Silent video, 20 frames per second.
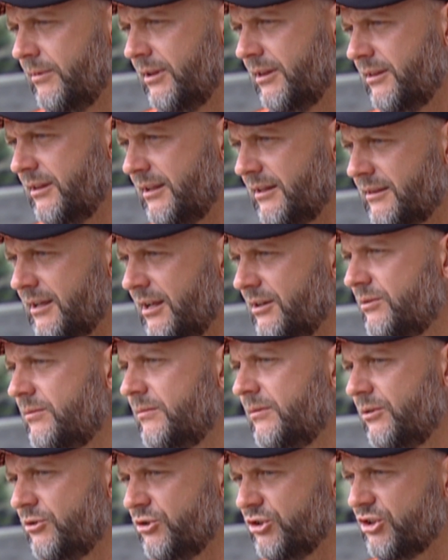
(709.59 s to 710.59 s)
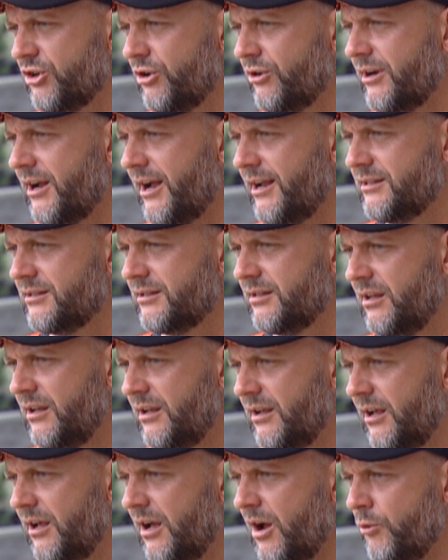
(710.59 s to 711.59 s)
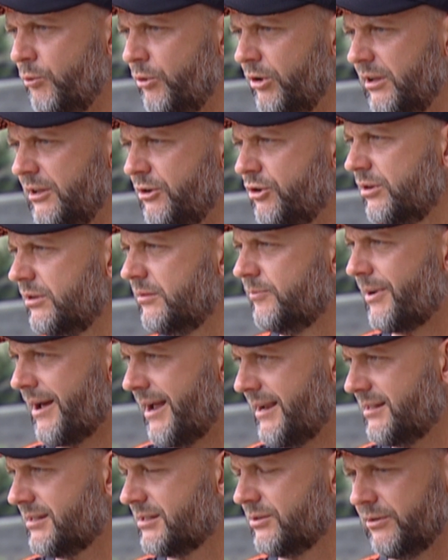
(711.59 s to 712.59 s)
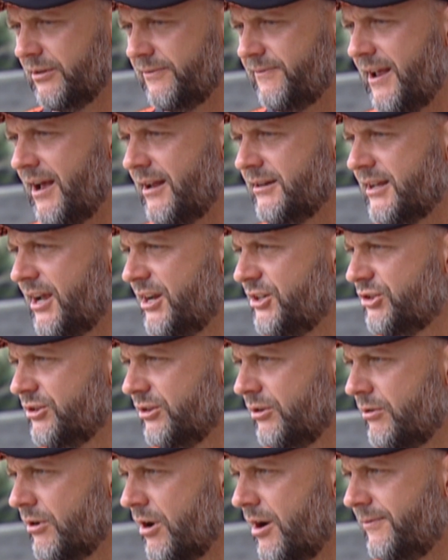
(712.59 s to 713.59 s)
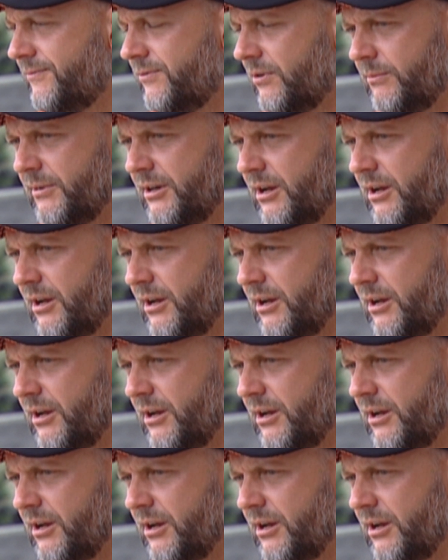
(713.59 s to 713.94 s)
I think that just creates a really good base or a foundation to grow from.